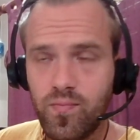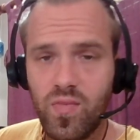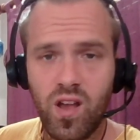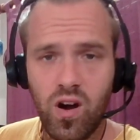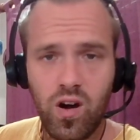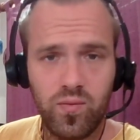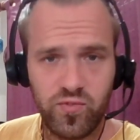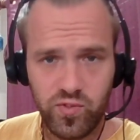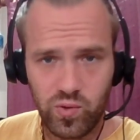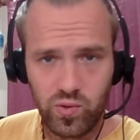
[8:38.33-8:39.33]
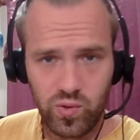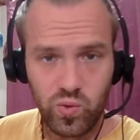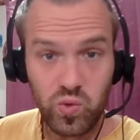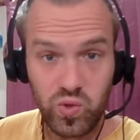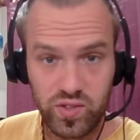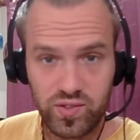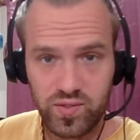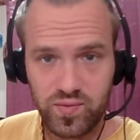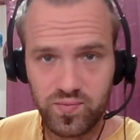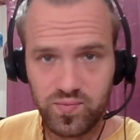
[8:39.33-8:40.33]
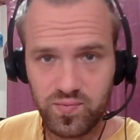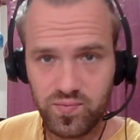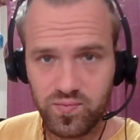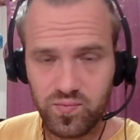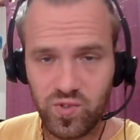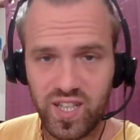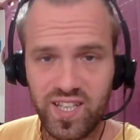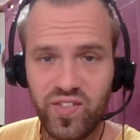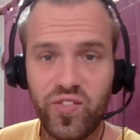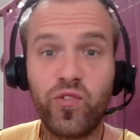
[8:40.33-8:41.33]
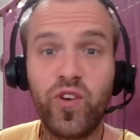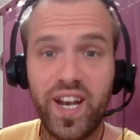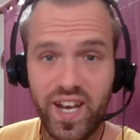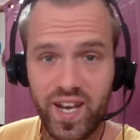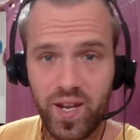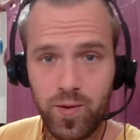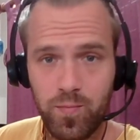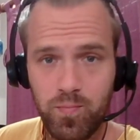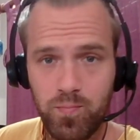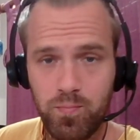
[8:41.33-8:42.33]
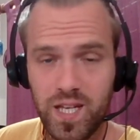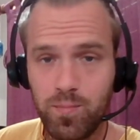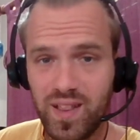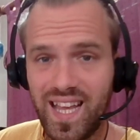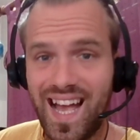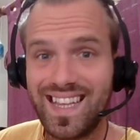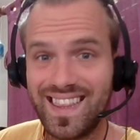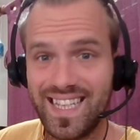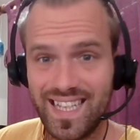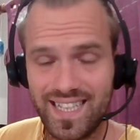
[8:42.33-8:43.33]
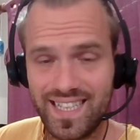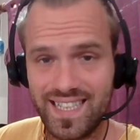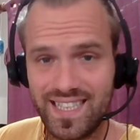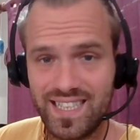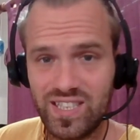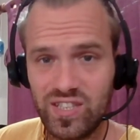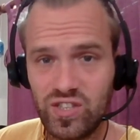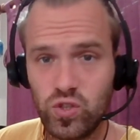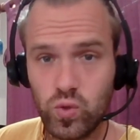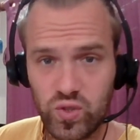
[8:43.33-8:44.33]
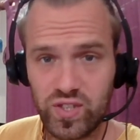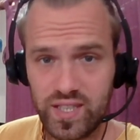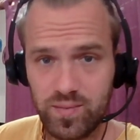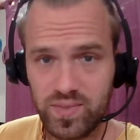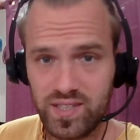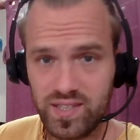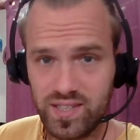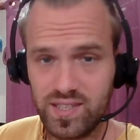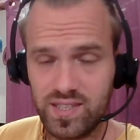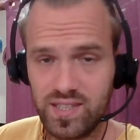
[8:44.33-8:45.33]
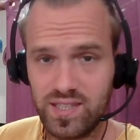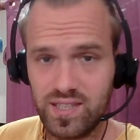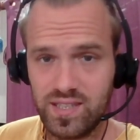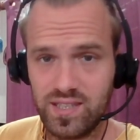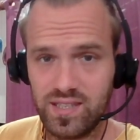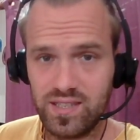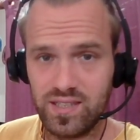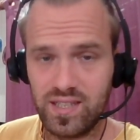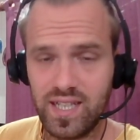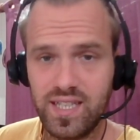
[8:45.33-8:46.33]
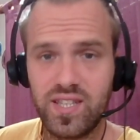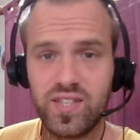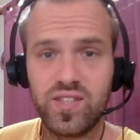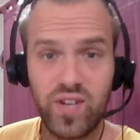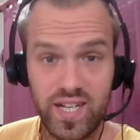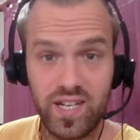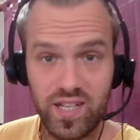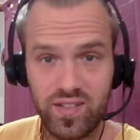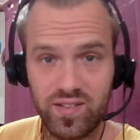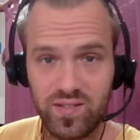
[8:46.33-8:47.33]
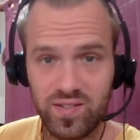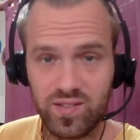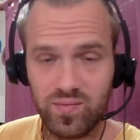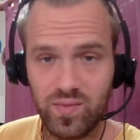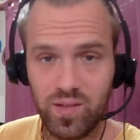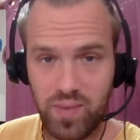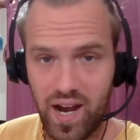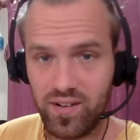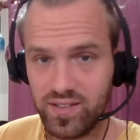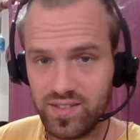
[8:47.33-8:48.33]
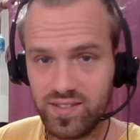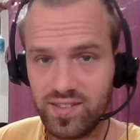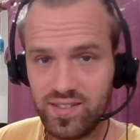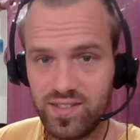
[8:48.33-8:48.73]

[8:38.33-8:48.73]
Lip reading: harmful orders where they threaten people at their doorstep. Okay, they threatened my parents